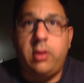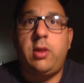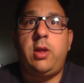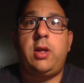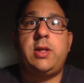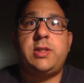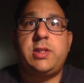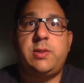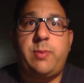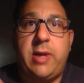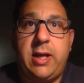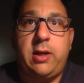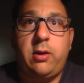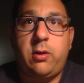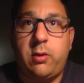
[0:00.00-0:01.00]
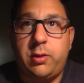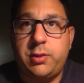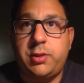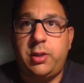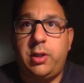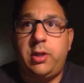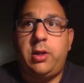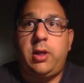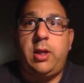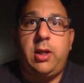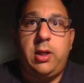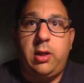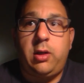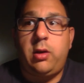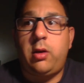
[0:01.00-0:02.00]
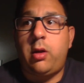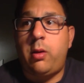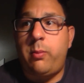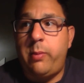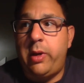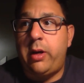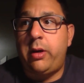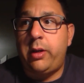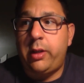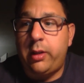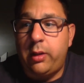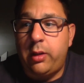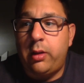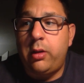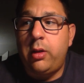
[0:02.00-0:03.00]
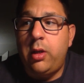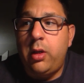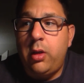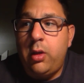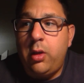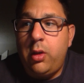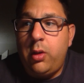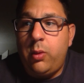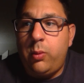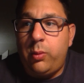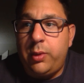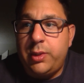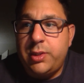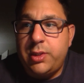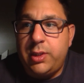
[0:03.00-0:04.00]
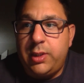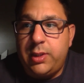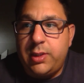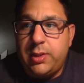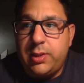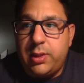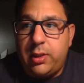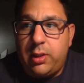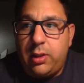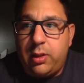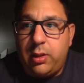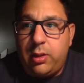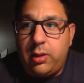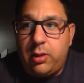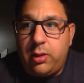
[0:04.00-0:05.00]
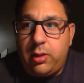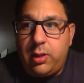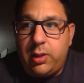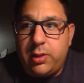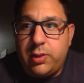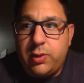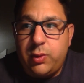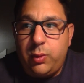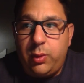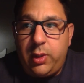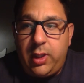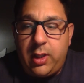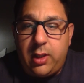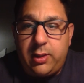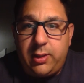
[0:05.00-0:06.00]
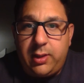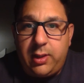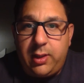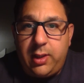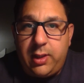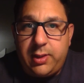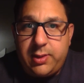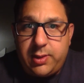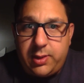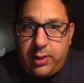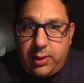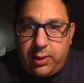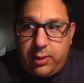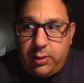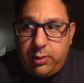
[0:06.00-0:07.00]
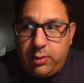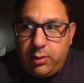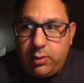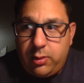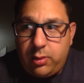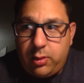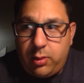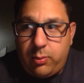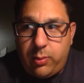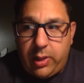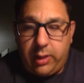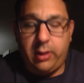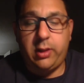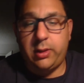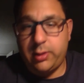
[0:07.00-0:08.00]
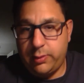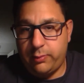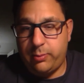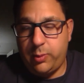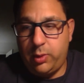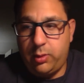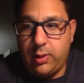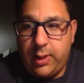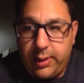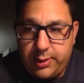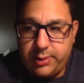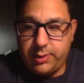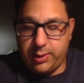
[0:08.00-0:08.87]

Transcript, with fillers: the Hispanic culture in America, which is uh, estudiantes, Americans from the United